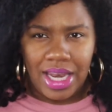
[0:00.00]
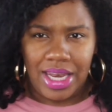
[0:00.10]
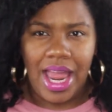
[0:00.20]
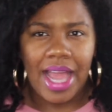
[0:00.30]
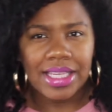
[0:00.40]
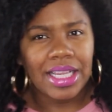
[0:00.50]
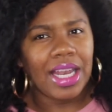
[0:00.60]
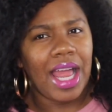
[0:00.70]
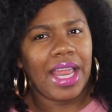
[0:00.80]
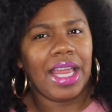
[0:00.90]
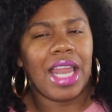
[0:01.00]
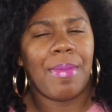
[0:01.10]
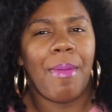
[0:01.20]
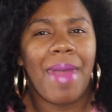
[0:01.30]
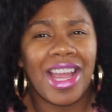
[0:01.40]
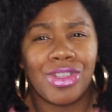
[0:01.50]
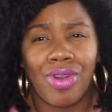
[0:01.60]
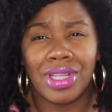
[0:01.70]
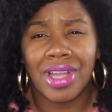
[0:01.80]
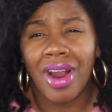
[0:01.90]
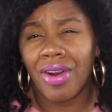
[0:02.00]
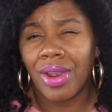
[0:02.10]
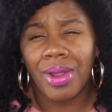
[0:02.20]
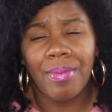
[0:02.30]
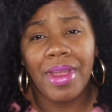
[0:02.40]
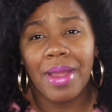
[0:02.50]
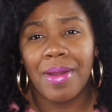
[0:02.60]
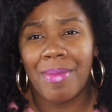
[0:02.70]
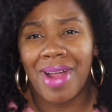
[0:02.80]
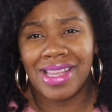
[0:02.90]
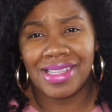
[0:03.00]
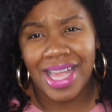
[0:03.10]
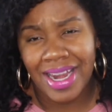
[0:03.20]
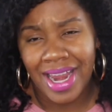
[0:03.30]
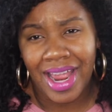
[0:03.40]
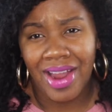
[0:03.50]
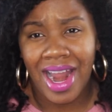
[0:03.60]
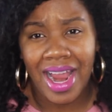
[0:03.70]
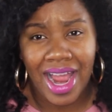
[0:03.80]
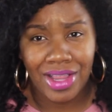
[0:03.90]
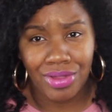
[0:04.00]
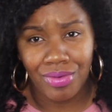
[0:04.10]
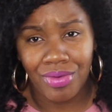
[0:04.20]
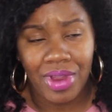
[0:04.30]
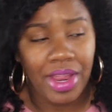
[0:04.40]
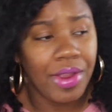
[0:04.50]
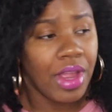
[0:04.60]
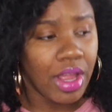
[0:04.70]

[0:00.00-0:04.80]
last client, like my back started to hurt a little bit, but I sat down and I got through it.